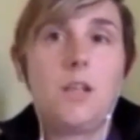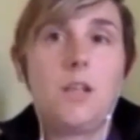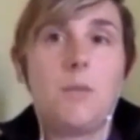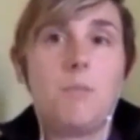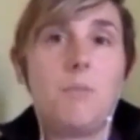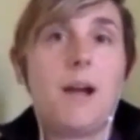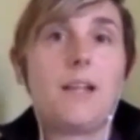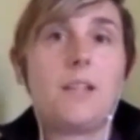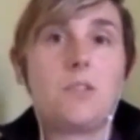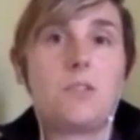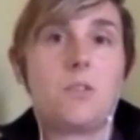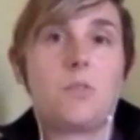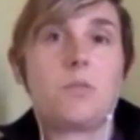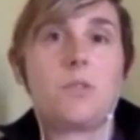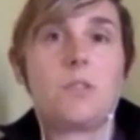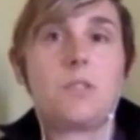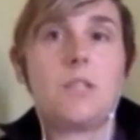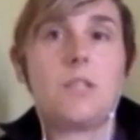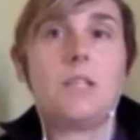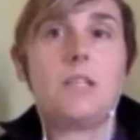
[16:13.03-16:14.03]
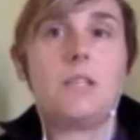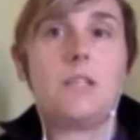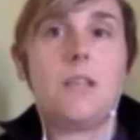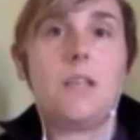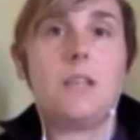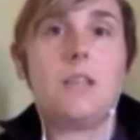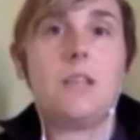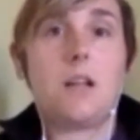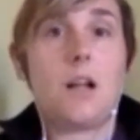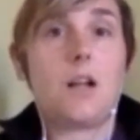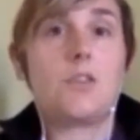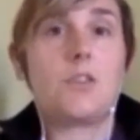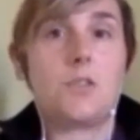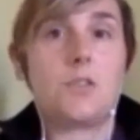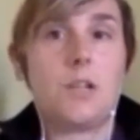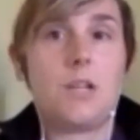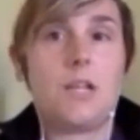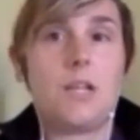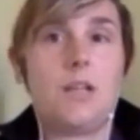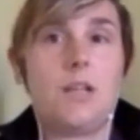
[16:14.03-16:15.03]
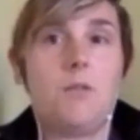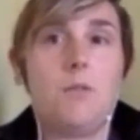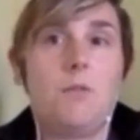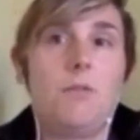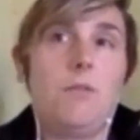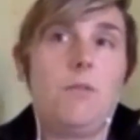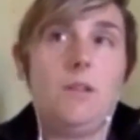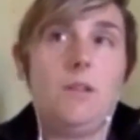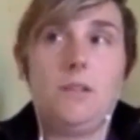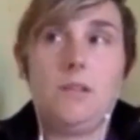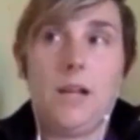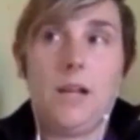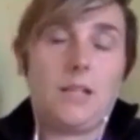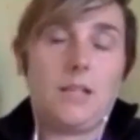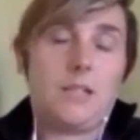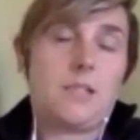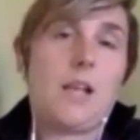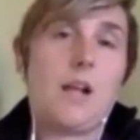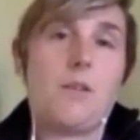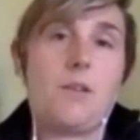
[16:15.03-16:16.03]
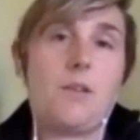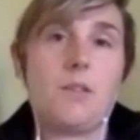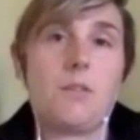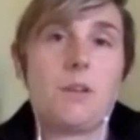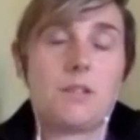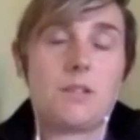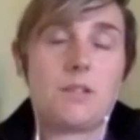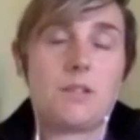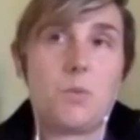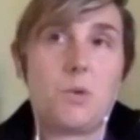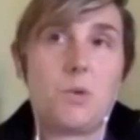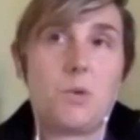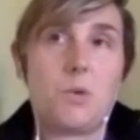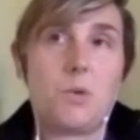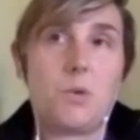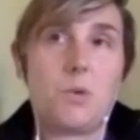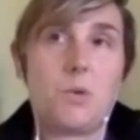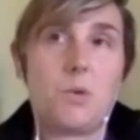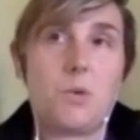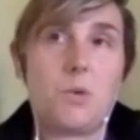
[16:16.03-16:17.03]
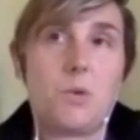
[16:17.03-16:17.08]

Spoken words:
combined sewer cities in the country, not counting the rest of the world.